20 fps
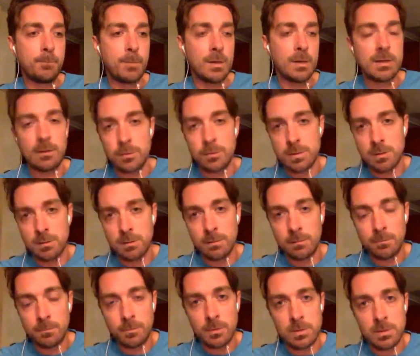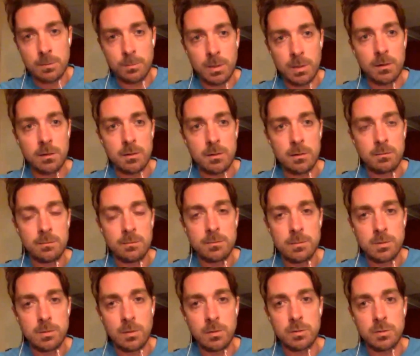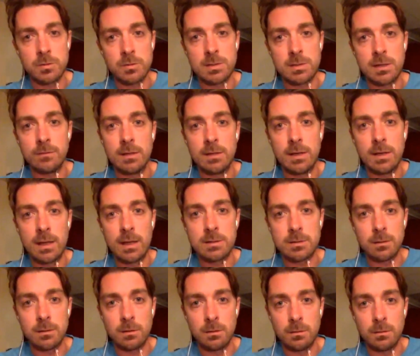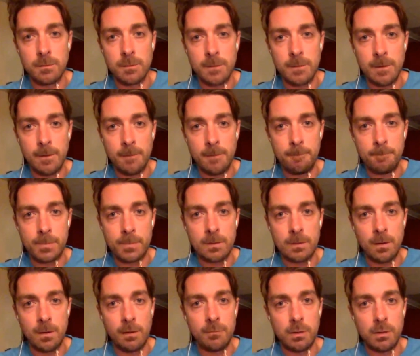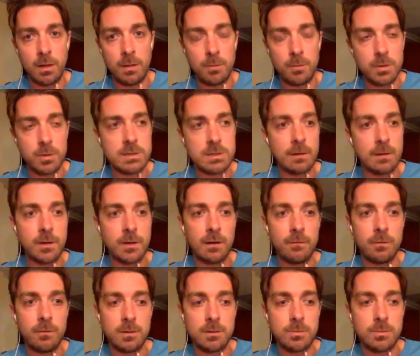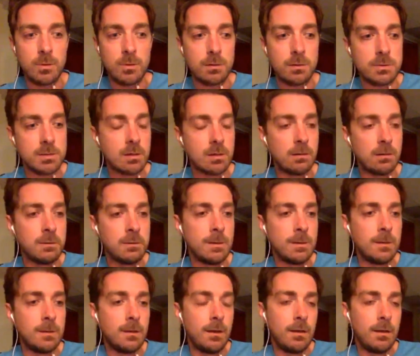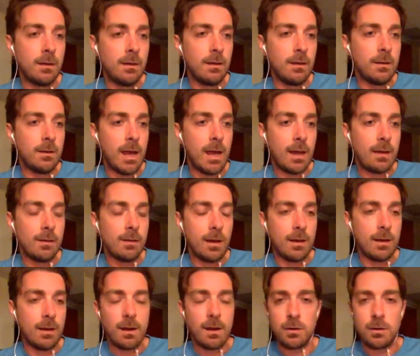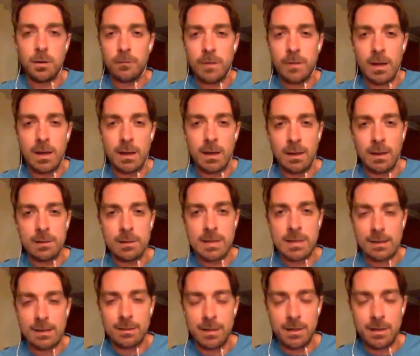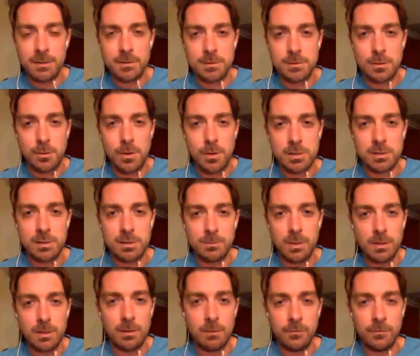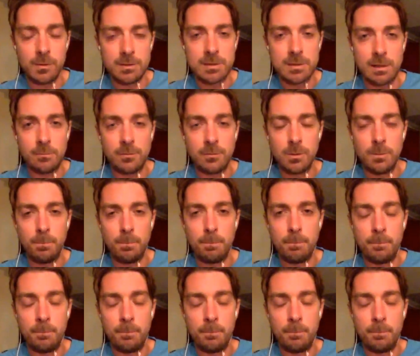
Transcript: but then there's a bigger social safety net. So, you know, you have a lot more stuff covered as well. So yeah, I don't know if that exactly answers your question, but hopefully it's helpful.